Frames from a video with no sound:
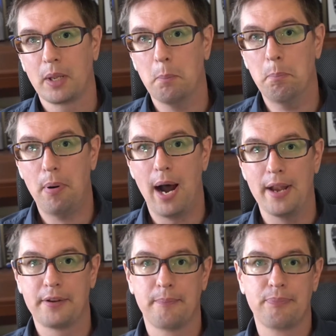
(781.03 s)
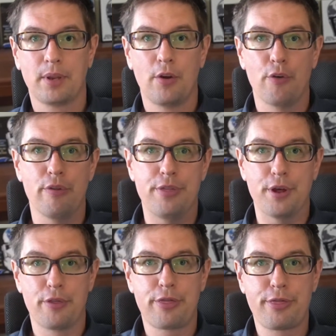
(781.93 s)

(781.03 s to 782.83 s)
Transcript: but the